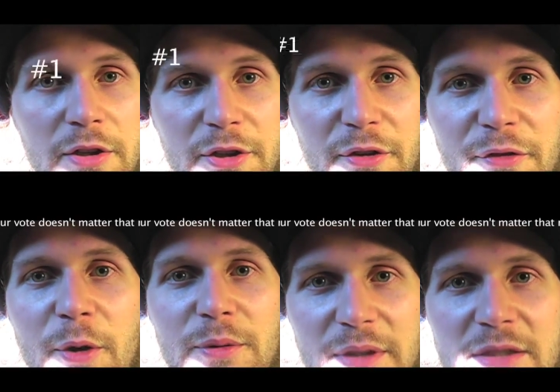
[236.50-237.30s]
your
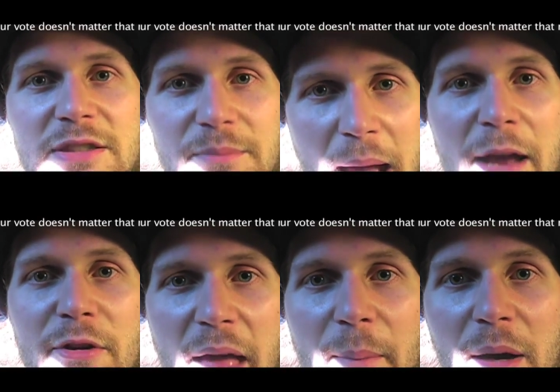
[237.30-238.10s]
vote doesn't matter
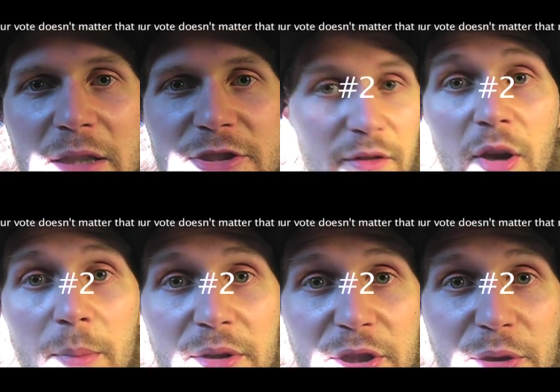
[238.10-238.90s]
that much.
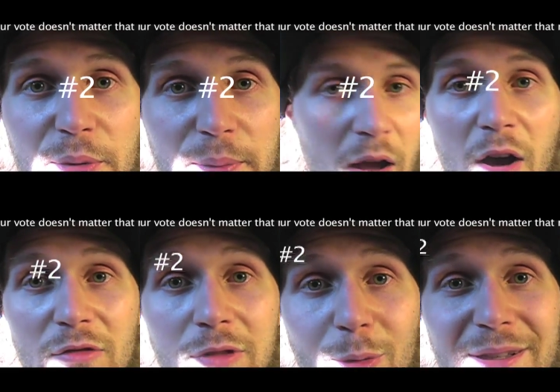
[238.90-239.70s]
Number 2,
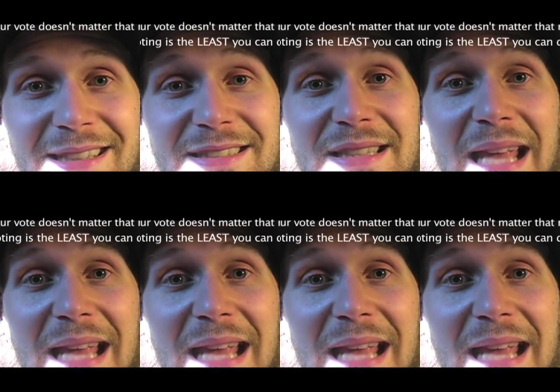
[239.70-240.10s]
voting is the